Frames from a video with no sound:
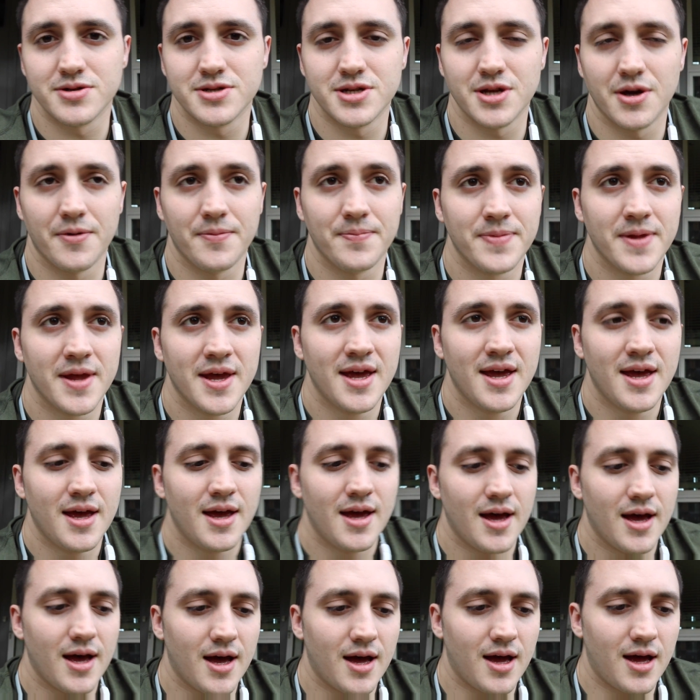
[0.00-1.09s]
So
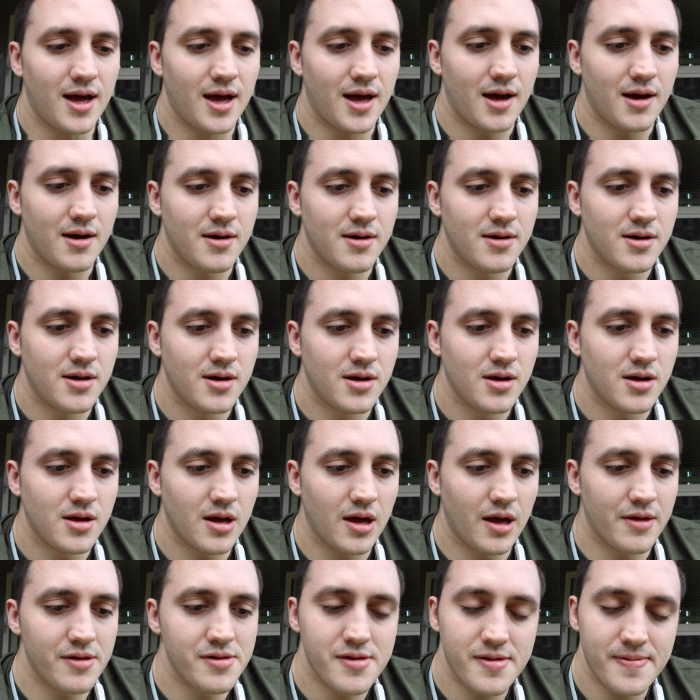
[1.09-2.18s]
uh,
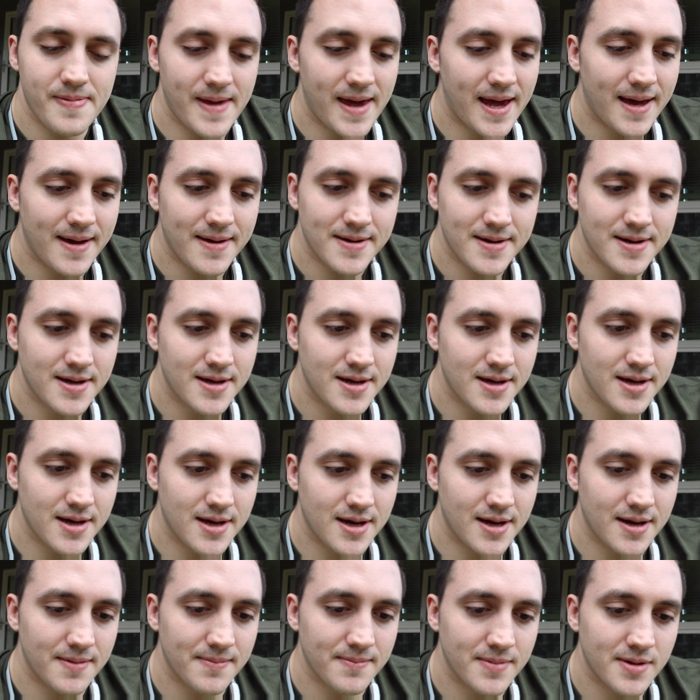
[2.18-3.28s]
other than that,
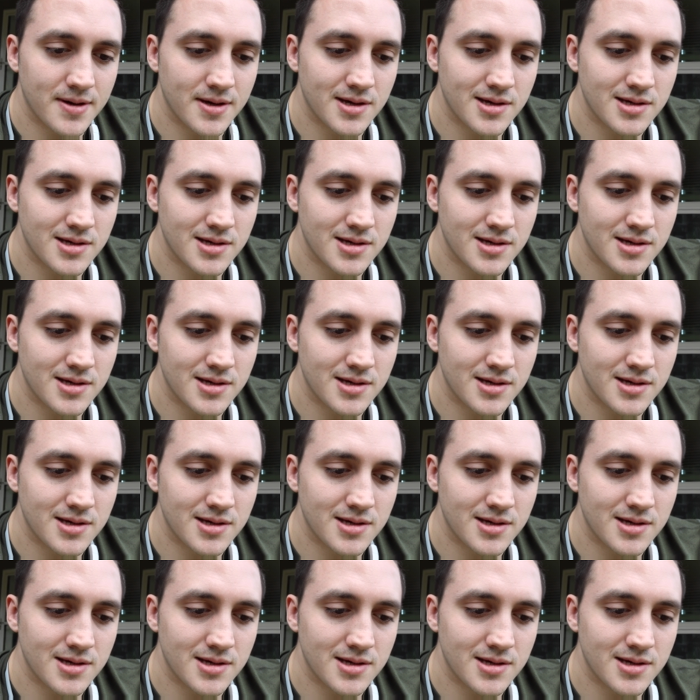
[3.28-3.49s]
um,